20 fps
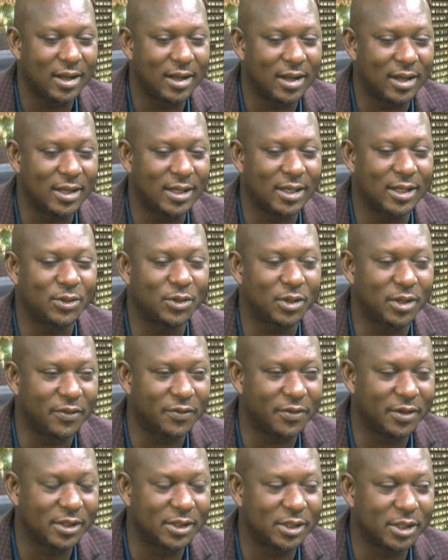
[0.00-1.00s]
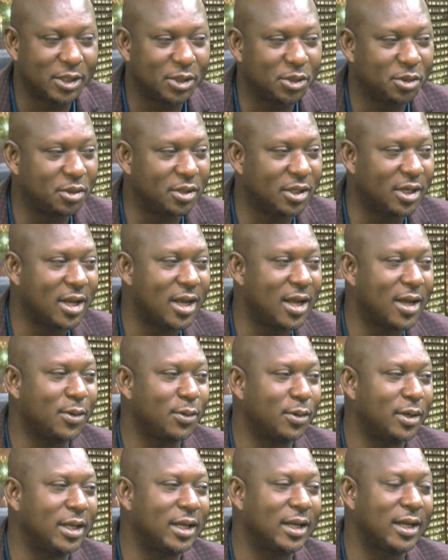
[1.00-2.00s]
in the 21st century, I
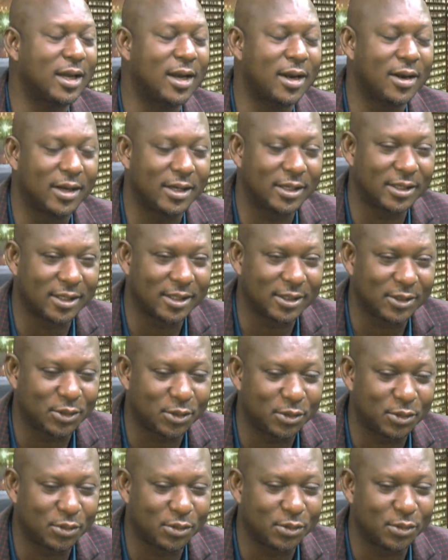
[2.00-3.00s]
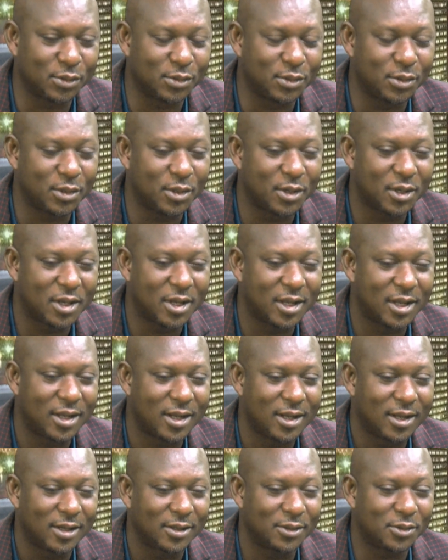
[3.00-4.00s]
will encourage us to
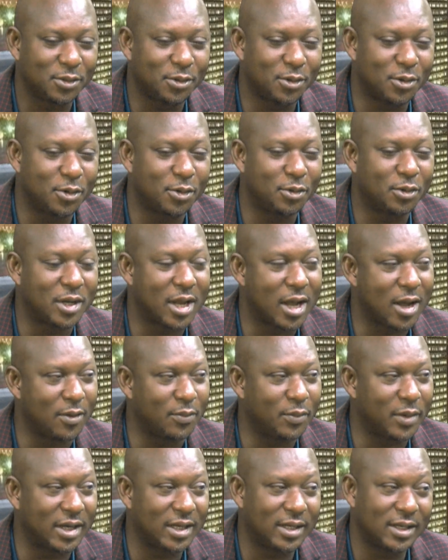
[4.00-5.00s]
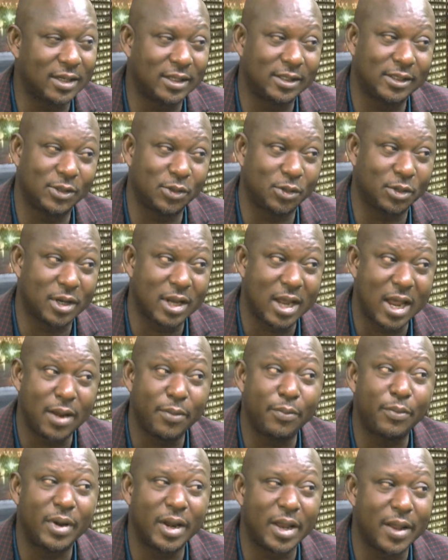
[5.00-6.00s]
go down. But this, you
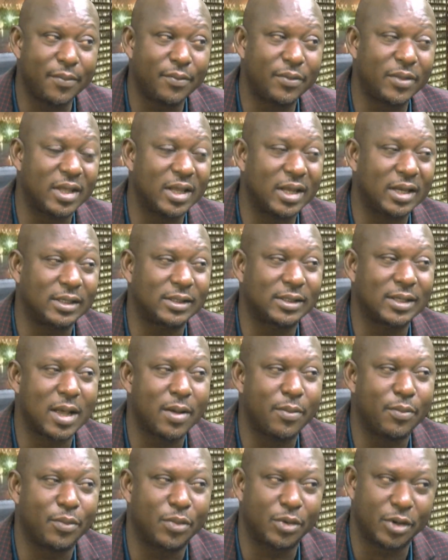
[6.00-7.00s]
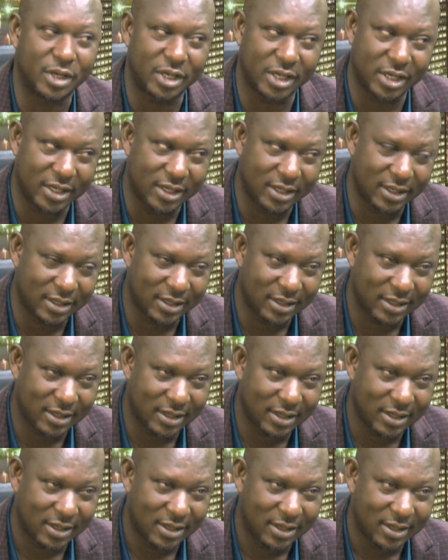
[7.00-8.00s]
can't blame the exam body,
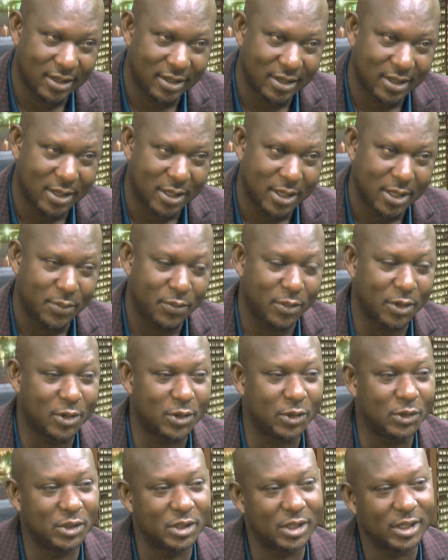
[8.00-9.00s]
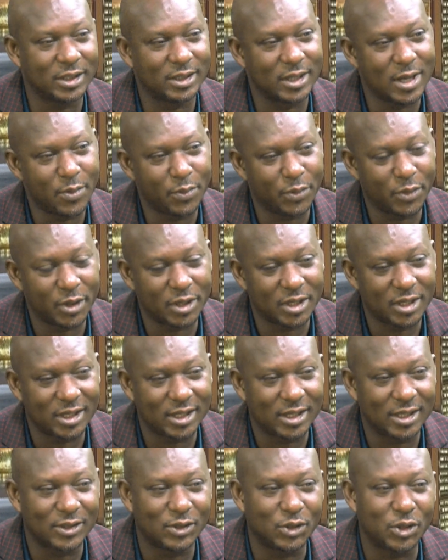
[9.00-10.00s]
because the exam body
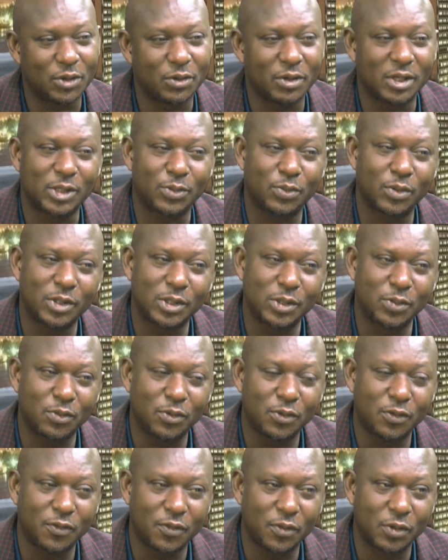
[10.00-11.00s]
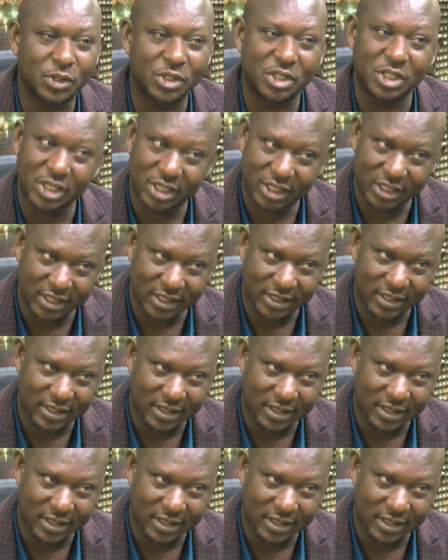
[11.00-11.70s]
is not responsible for cheating.